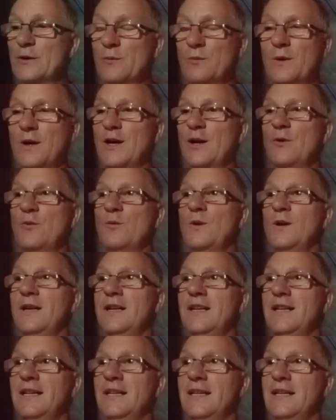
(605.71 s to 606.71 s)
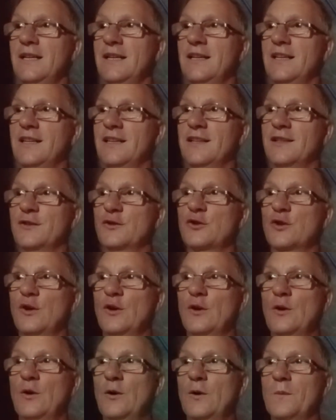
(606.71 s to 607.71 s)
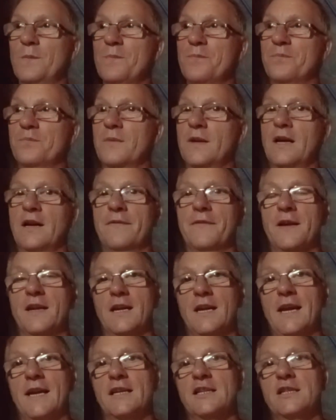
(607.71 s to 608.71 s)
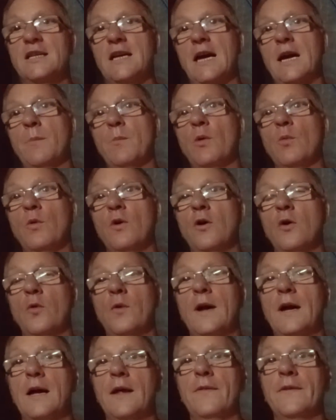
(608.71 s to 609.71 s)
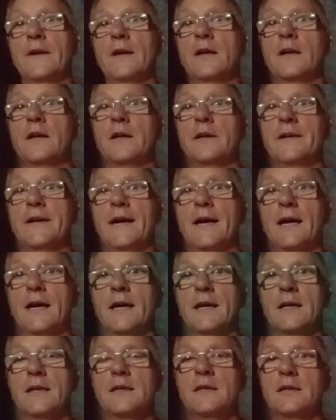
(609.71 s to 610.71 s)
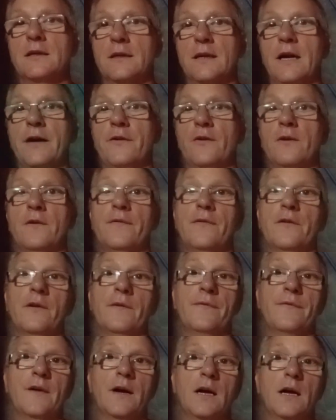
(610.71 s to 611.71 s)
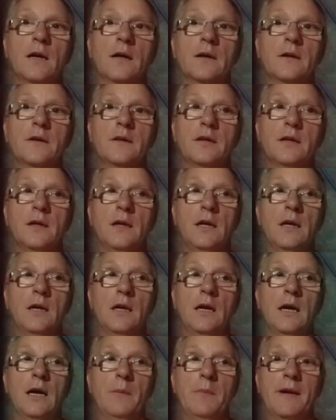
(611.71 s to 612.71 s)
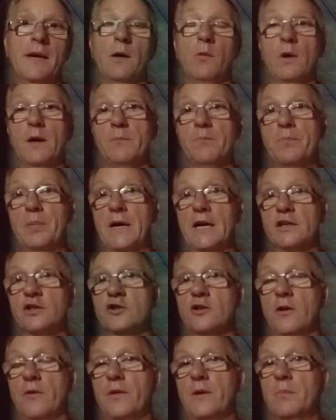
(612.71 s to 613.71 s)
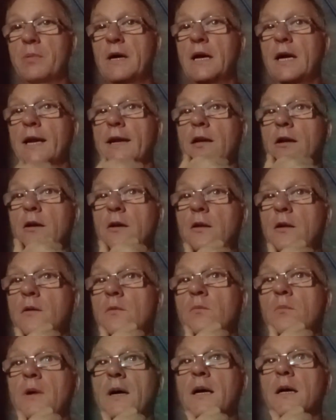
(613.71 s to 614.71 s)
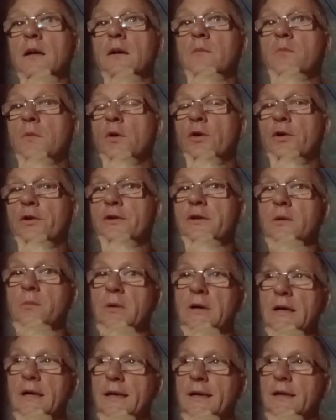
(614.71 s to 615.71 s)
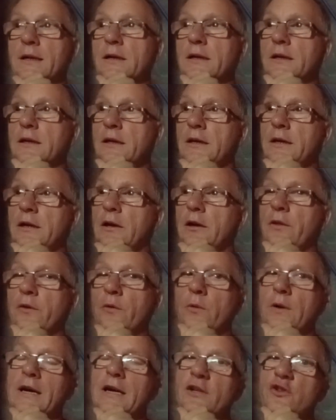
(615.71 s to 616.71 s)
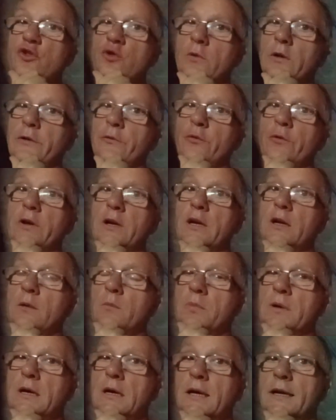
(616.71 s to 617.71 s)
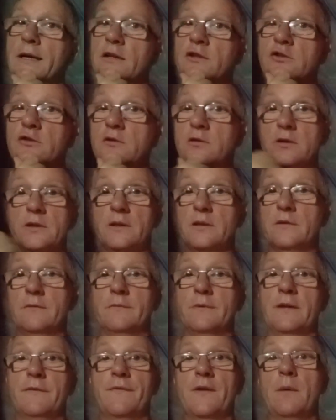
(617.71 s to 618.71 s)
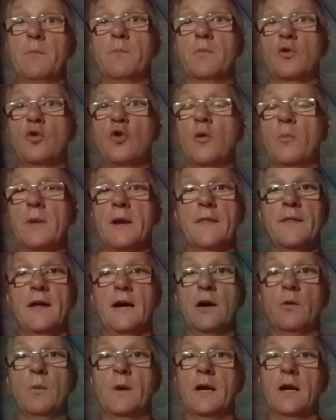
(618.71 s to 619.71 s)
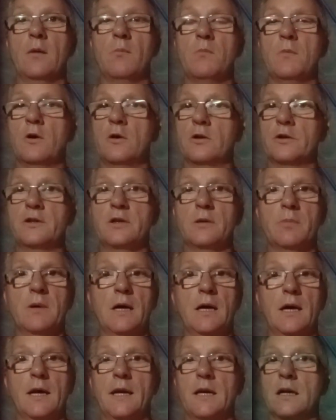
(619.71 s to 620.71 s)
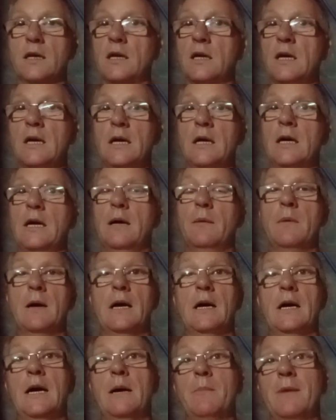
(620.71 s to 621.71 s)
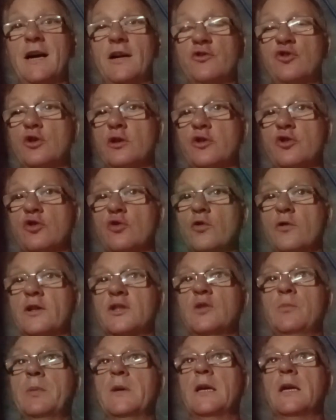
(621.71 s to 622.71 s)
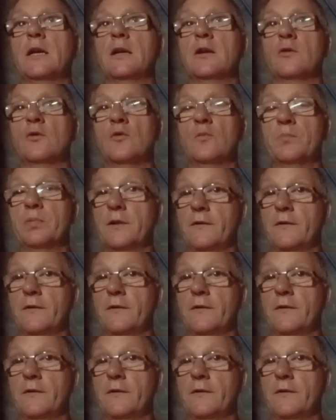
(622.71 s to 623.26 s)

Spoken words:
Wow. So I think next time I walk round here at night, I know for a fact. I mean, I went past on the bike not long back, motorbike, and they were actually running at bike. So if I'm coming that way on motorbike, I'm actually just going to speed up.